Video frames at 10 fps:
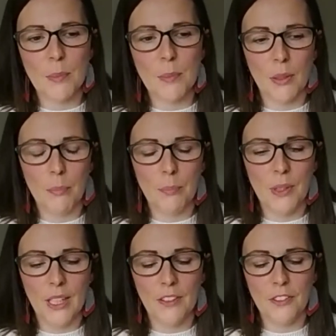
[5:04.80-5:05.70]
but the
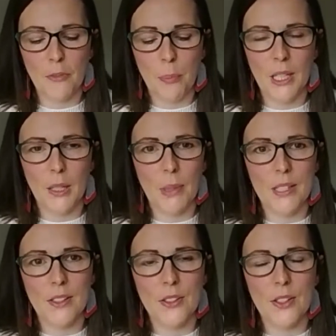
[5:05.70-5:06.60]
gift of being a
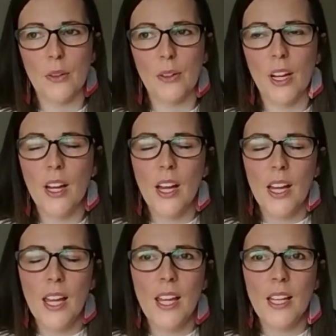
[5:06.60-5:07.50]
business owner
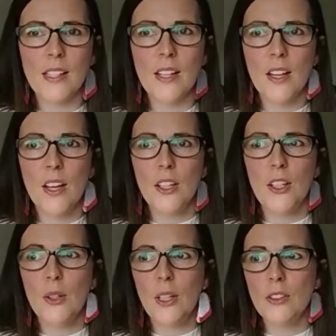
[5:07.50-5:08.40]
is
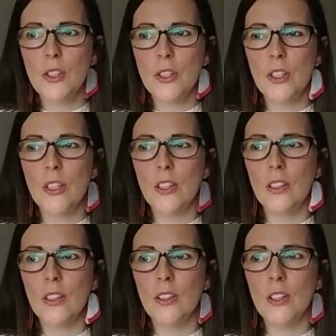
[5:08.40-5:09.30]
you can
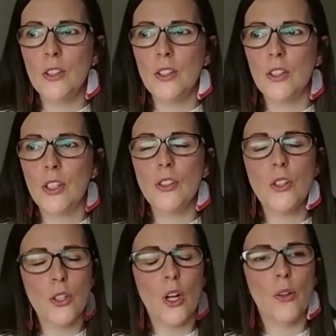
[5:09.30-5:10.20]
you can
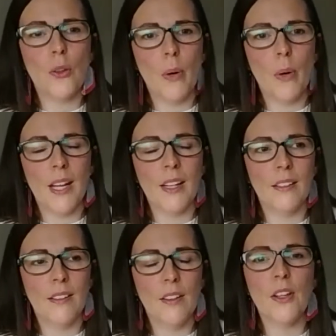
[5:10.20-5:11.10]
just go the way
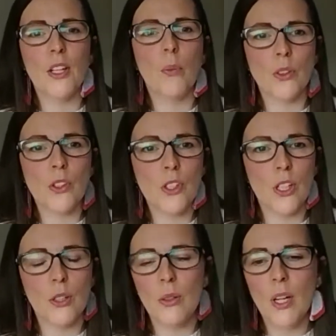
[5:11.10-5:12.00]
that you want
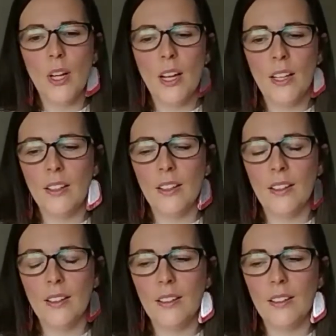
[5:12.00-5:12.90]
to.
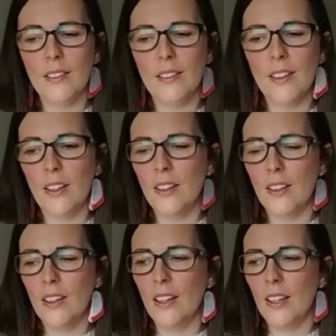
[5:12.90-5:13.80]
It
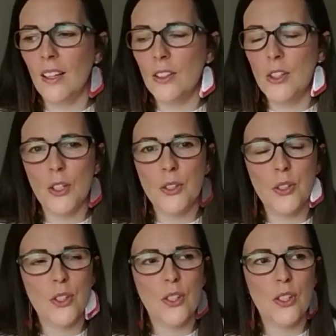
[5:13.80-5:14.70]

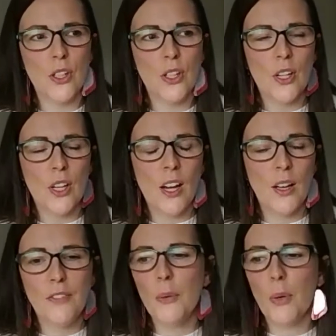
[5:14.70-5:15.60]
just
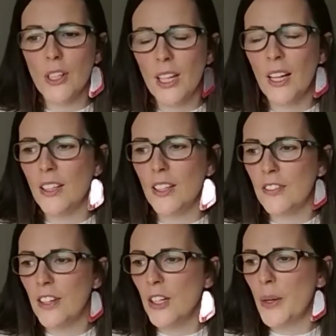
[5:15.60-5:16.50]
if you want to kind of
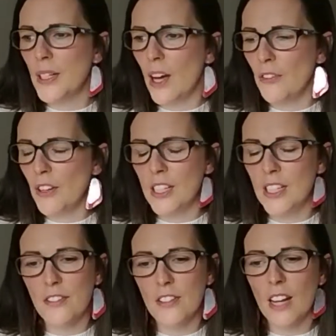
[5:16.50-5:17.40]
go off in a
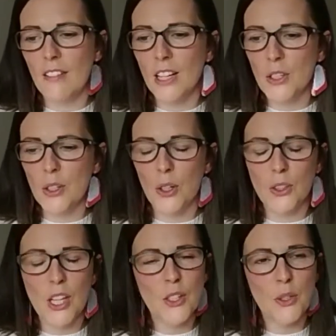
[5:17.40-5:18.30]
different direction or
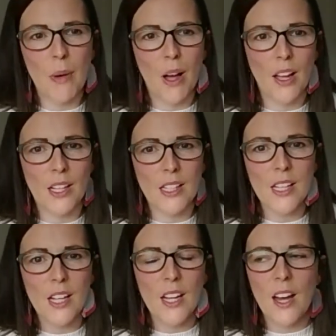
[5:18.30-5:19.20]
change your mind,
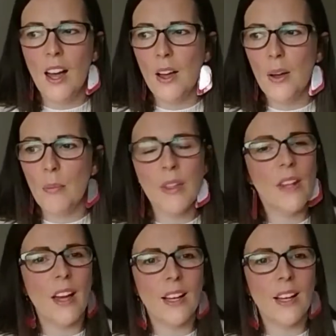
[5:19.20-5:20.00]
then